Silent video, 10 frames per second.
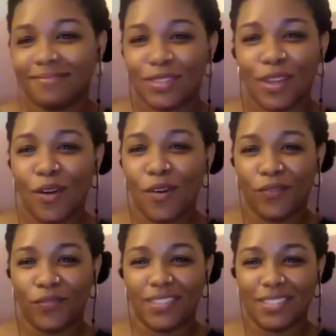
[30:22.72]
no,
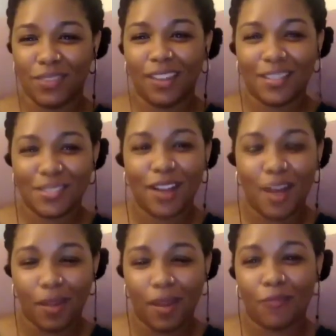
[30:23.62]
these feelings are
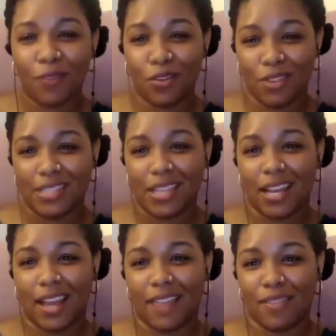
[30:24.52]
coming up for a reason,
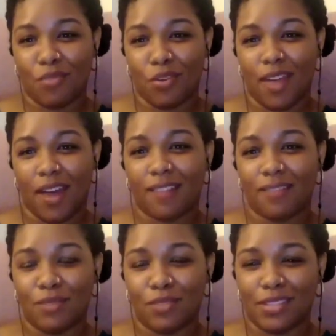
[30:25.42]
and the more that
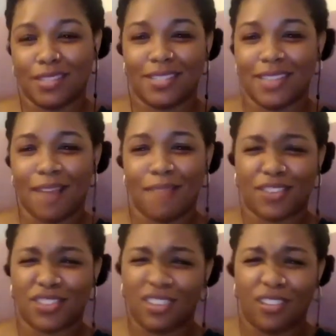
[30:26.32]
we resist them,
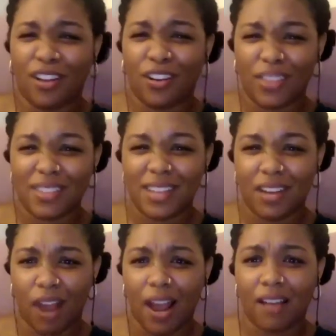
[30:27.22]
actually, the longer they stay
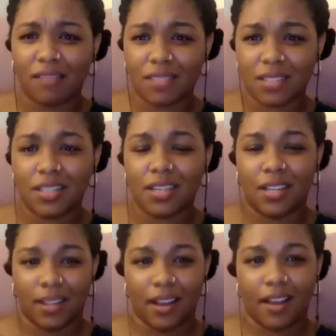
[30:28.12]
around. Yeah.